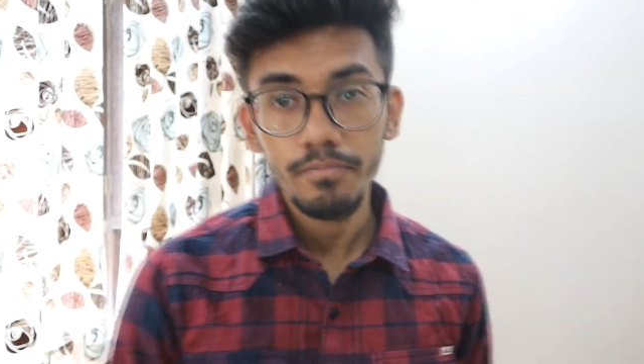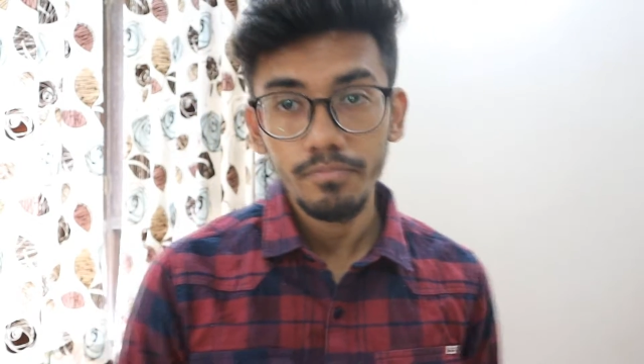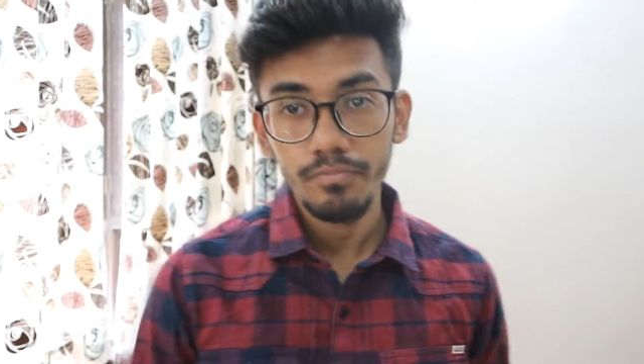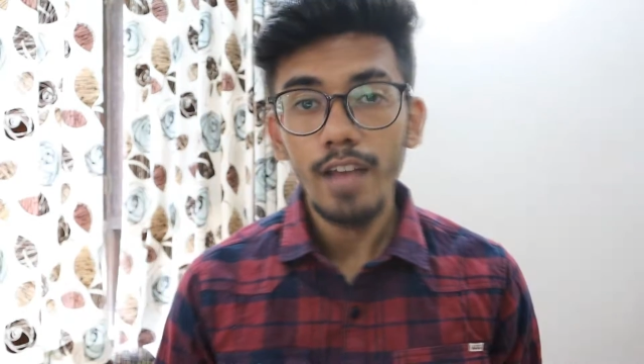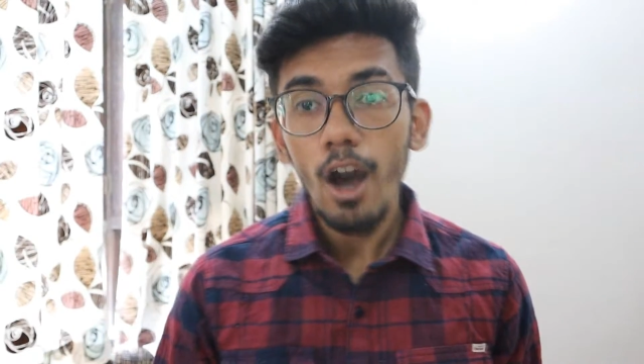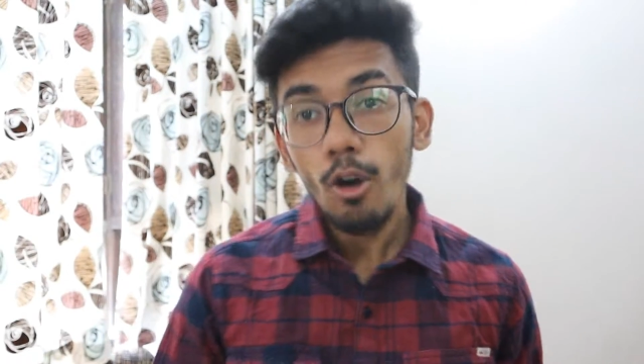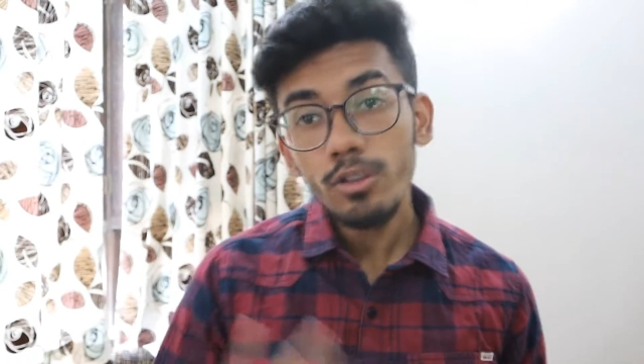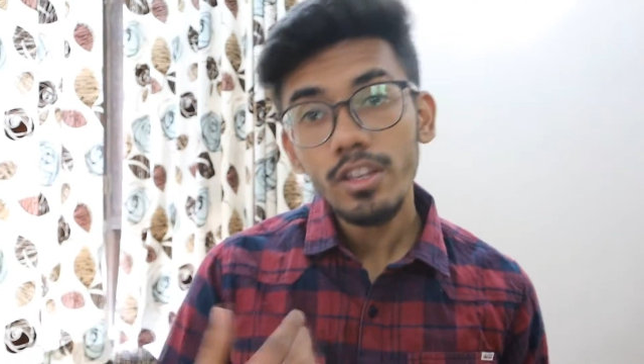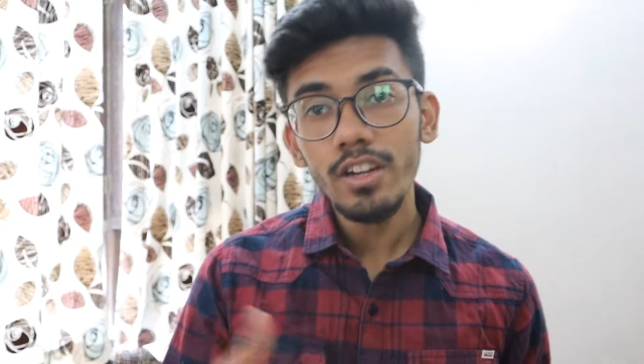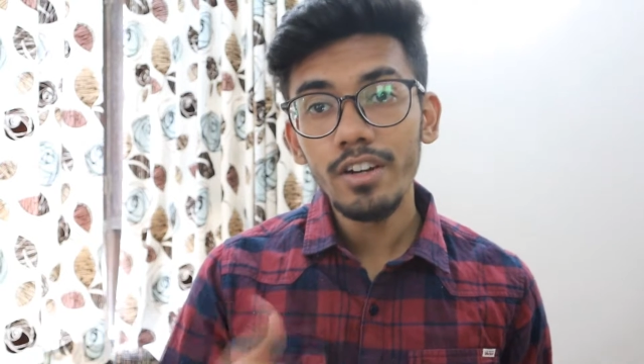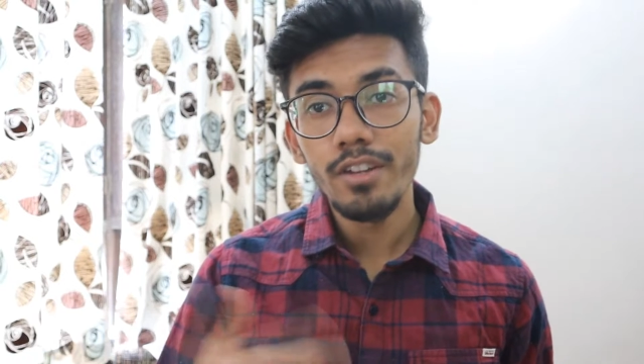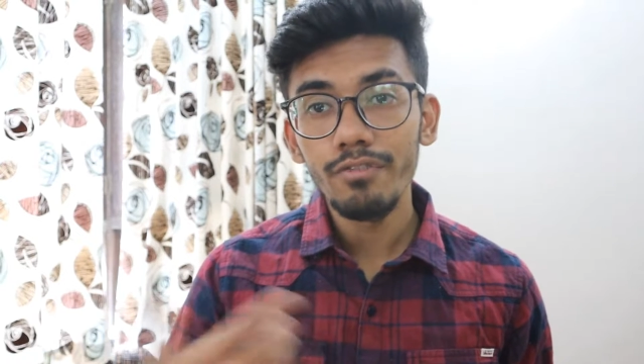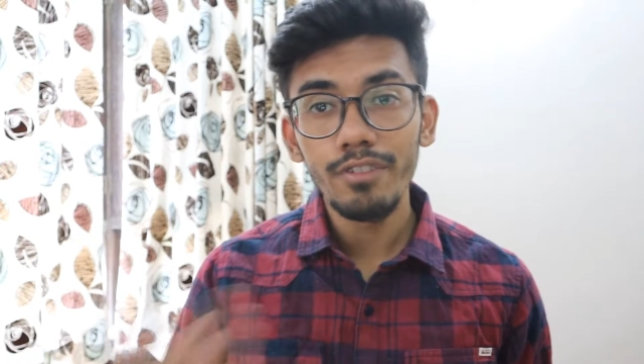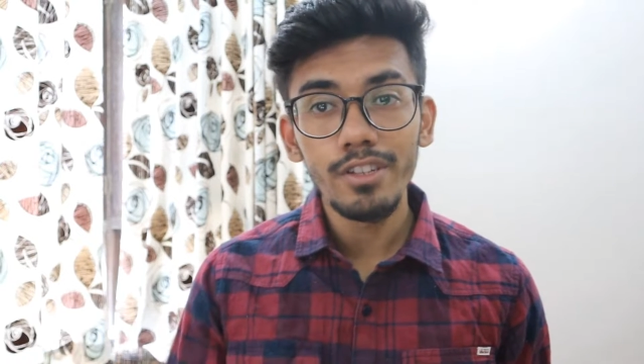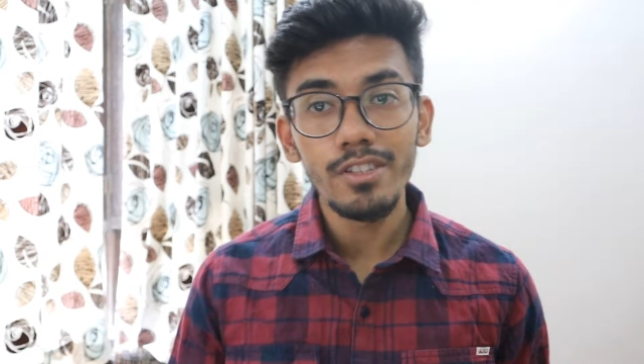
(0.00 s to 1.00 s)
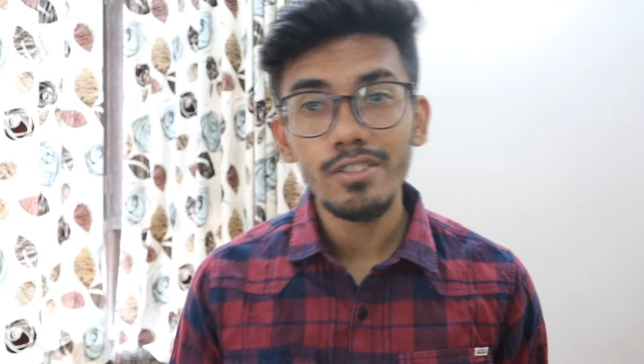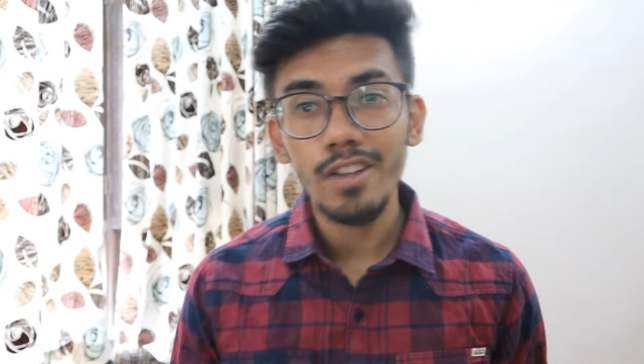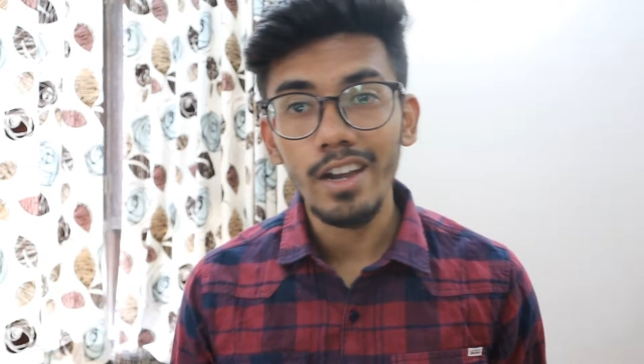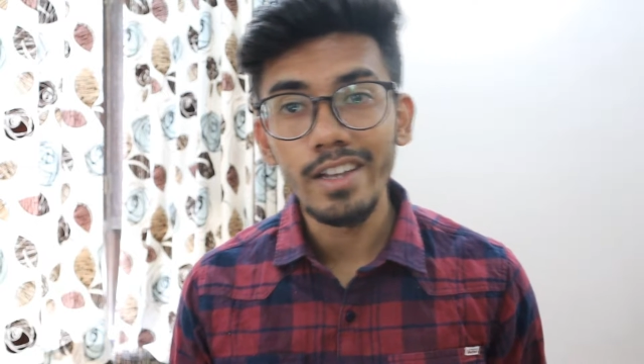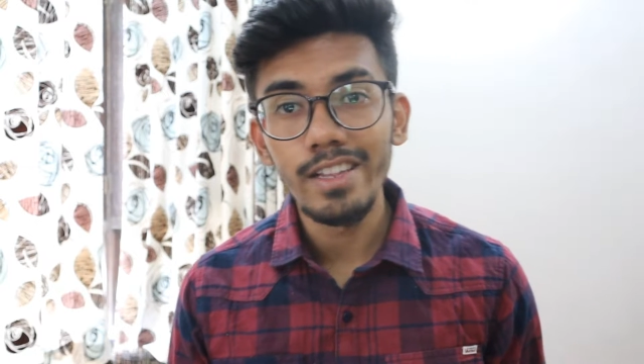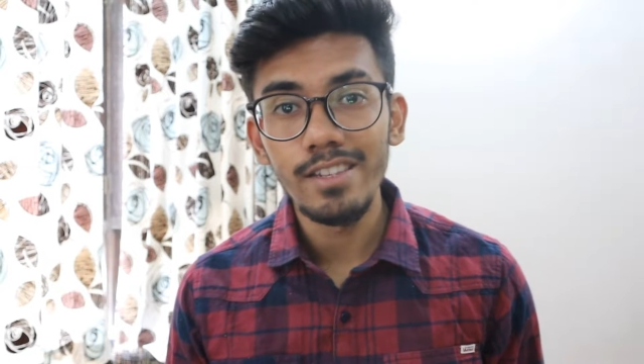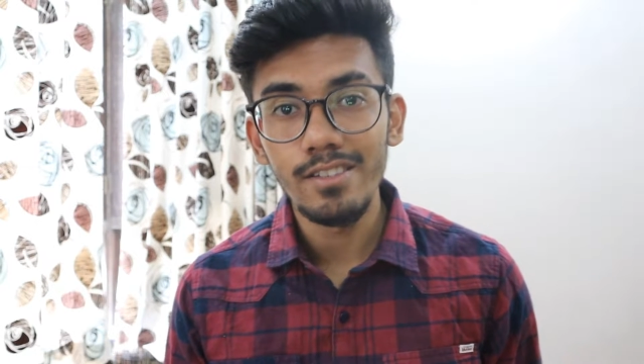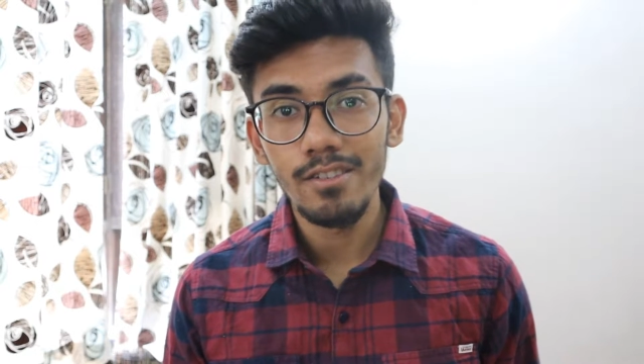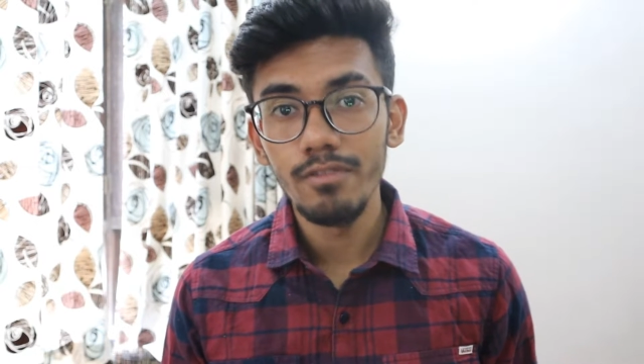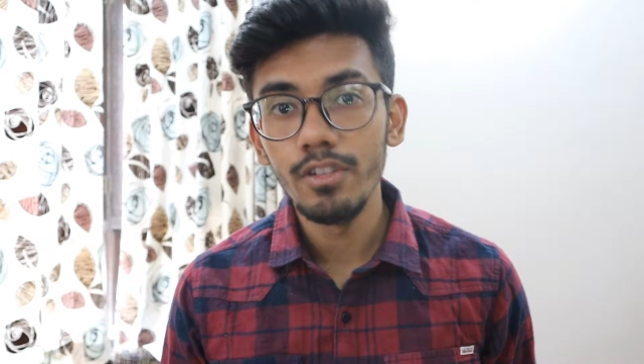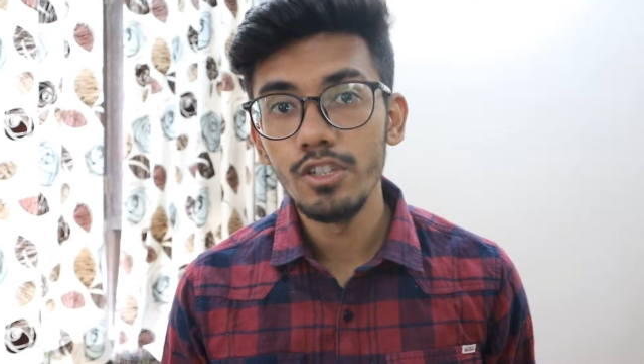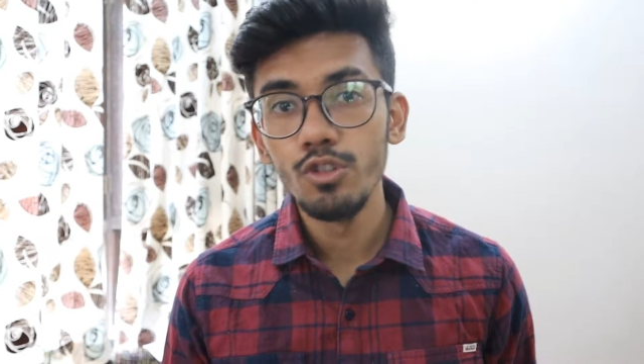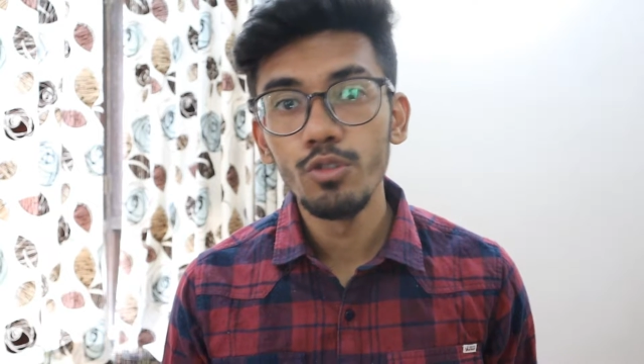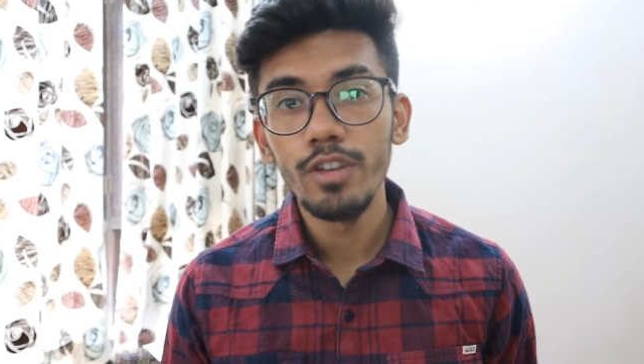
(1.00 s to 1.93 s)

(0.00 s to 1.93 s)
Now there are different styles which